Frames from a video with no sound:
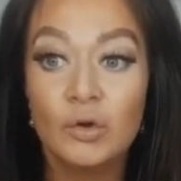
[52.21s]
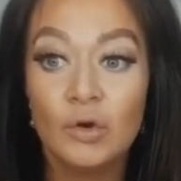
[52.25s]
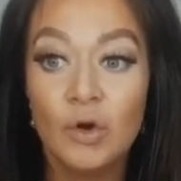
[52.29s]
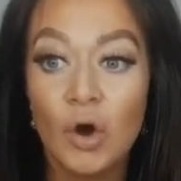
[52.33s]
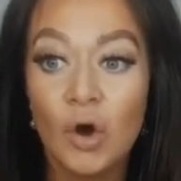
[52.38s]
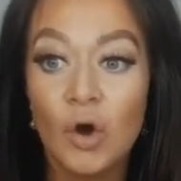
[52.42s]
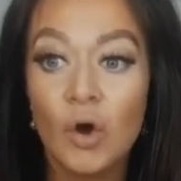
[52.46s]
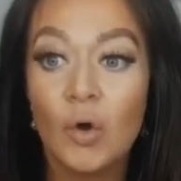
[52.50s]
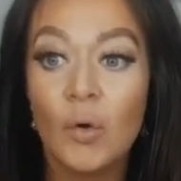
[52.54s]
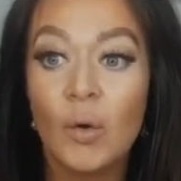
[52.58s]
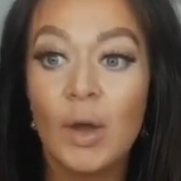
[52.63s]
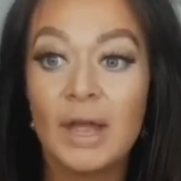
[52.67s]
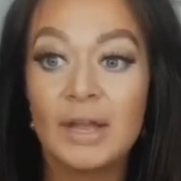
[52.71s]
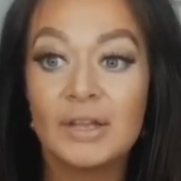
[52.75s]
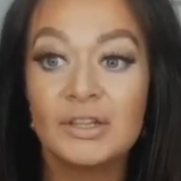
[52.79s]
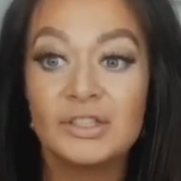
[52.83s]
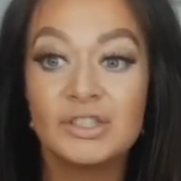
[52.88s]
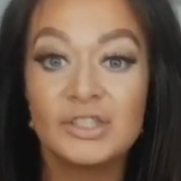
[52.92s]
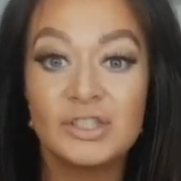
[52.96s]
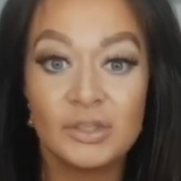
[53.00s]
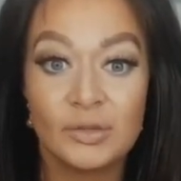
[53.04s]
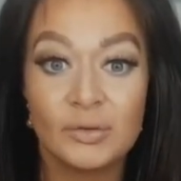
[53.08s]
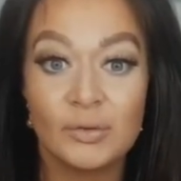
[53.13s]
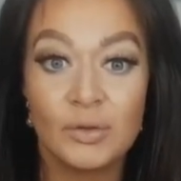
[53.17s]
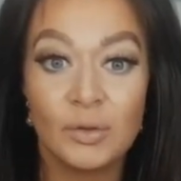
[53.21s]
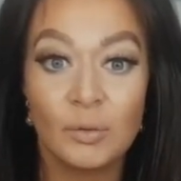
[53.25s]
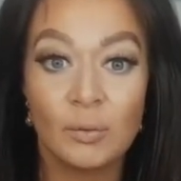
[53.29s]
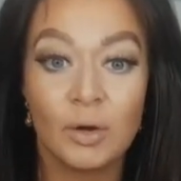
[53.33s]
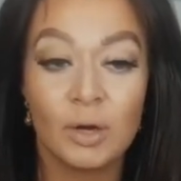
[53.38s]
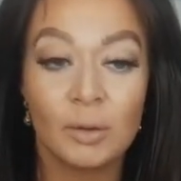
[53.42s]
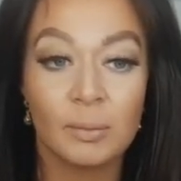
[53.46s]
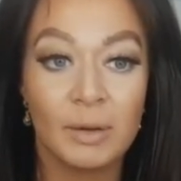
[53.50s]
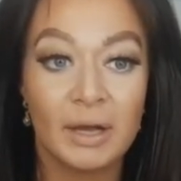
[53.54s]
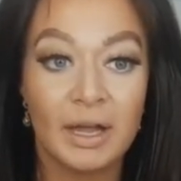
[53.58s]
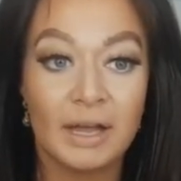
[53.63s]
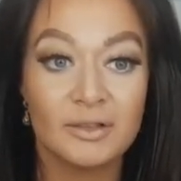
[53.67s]
go and do the
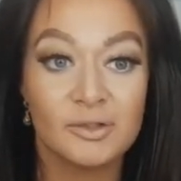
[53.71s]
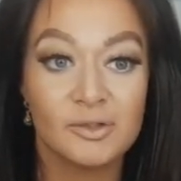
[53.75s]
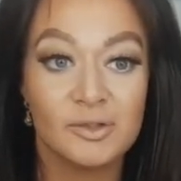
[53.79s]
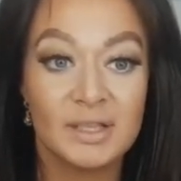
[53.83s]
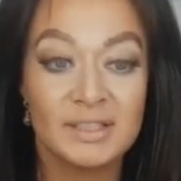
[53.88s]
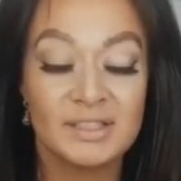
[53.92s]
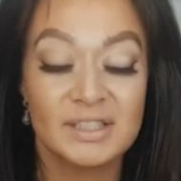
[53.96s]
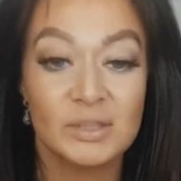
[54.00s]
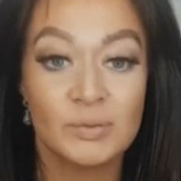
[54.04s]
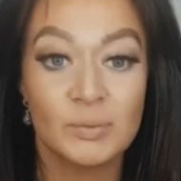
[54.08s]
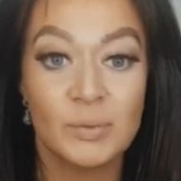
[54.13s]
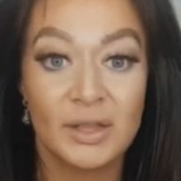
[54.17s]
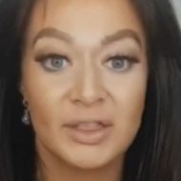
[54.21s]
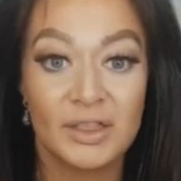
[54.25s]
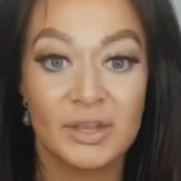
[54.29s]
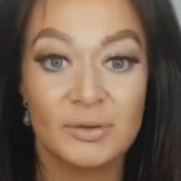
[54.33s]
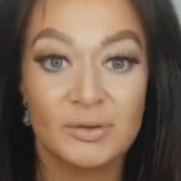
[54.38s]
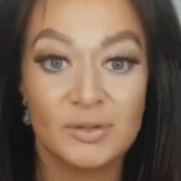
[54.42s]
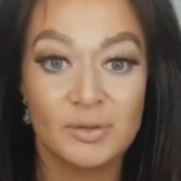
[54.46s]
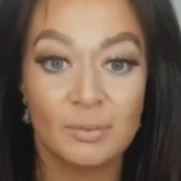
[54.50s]
workbook exercises with you.